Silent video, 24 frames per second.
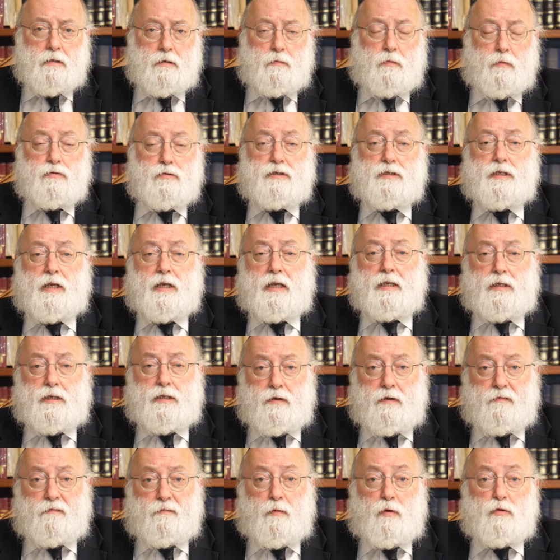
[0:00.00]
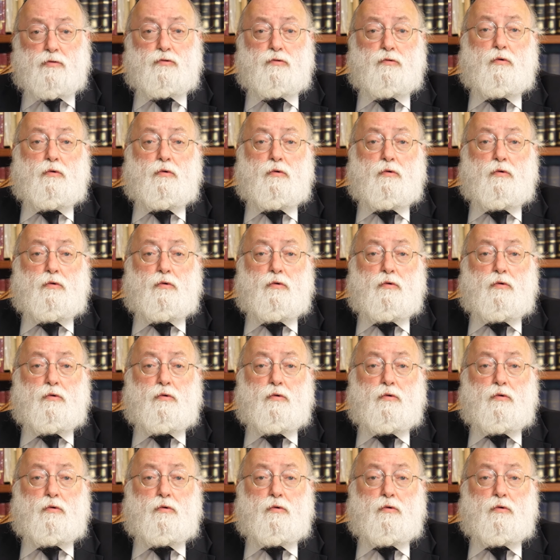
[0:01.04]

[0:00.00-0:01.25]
most sensitive, most